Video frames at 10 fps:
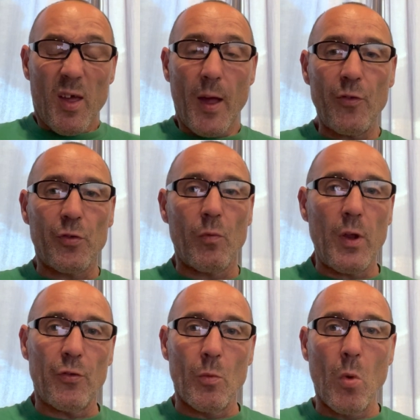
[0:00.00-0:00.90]
Hence the
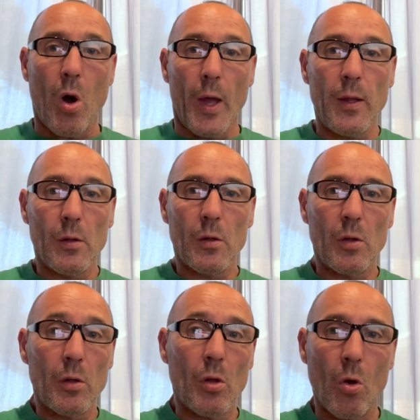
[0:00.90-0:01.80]
reason why
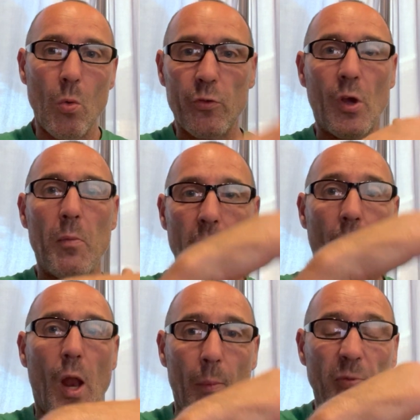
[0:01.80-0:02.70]
all the time you're
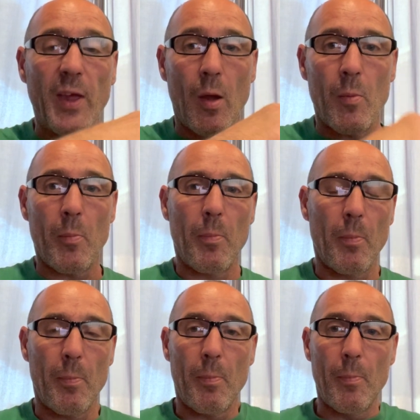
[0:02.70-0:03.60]
going up and down
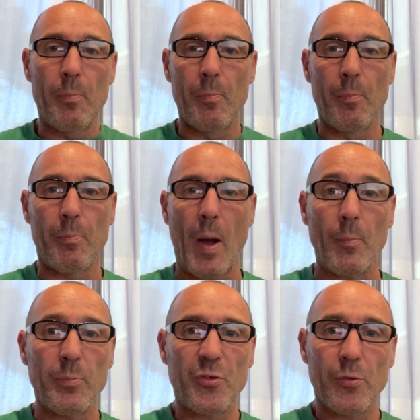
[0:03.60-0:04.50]

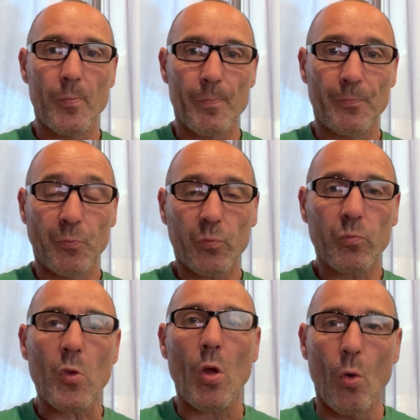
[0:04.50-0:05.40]
bumps,
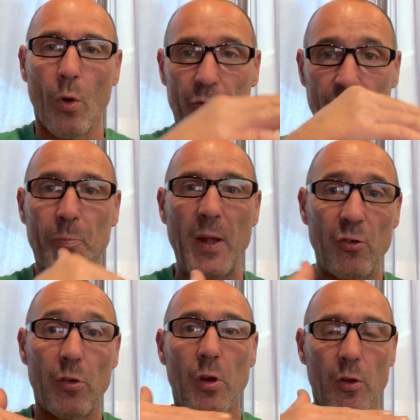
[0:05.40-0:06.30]
or the
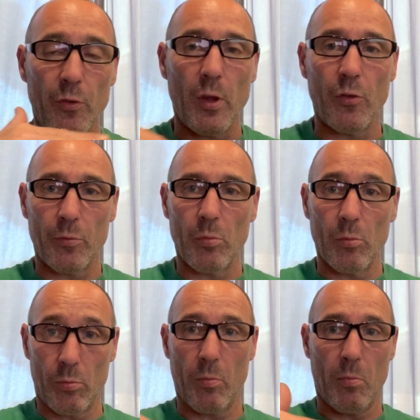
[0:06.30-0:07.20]
suspension is
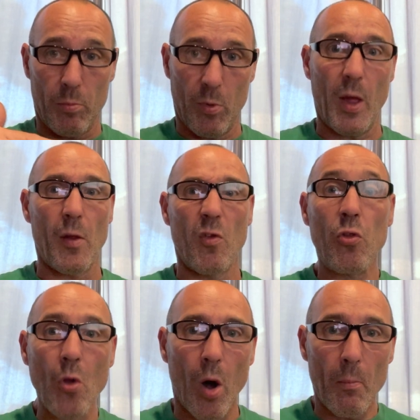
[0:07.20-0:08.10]

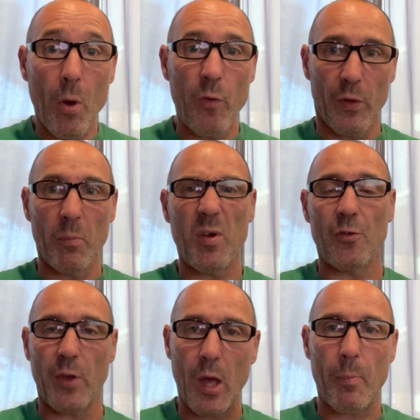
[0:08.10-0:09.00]
not moving
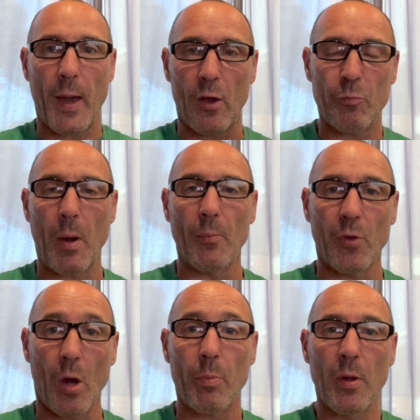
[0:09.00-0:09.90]
because the airbag is pumped
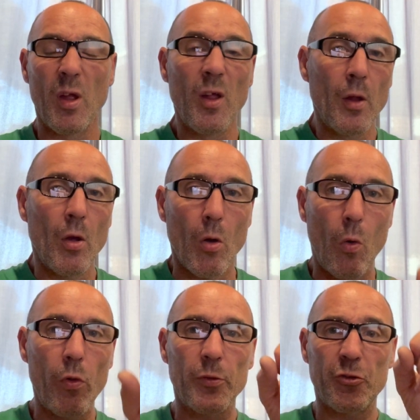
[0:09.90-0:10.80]
up,
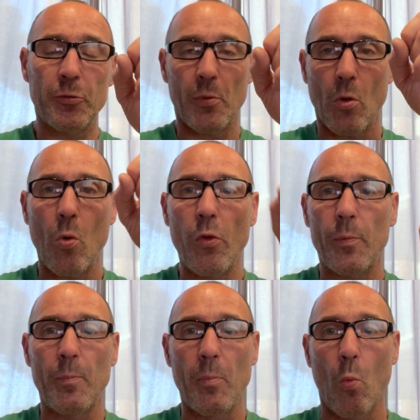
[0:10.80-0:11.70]
all
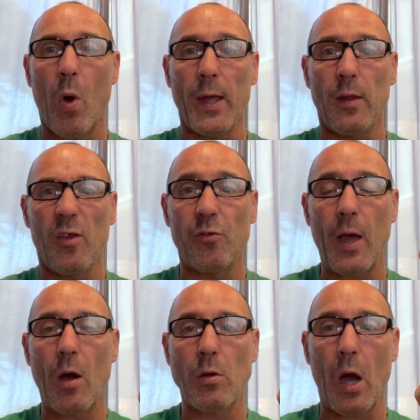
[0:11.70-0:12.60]
the weight is
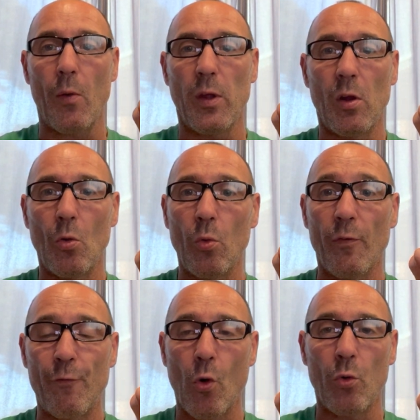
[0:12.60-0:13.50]
now going, and all the
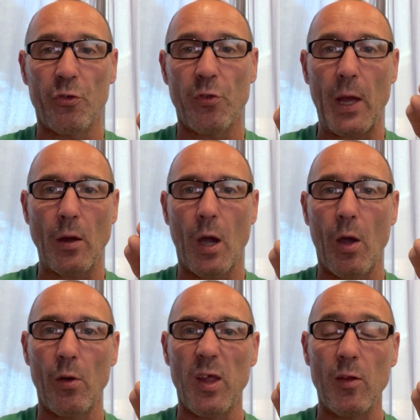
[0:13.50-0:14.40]
force is now
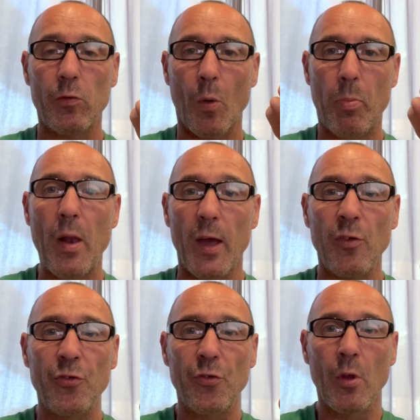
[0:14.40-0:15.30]
going into a
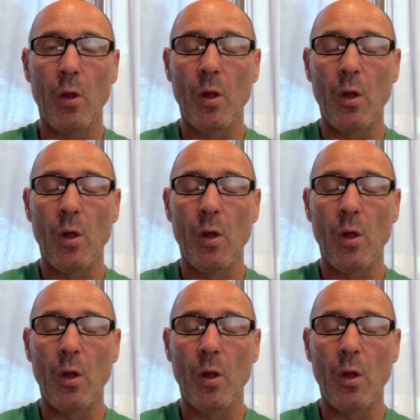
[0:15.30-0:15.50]
place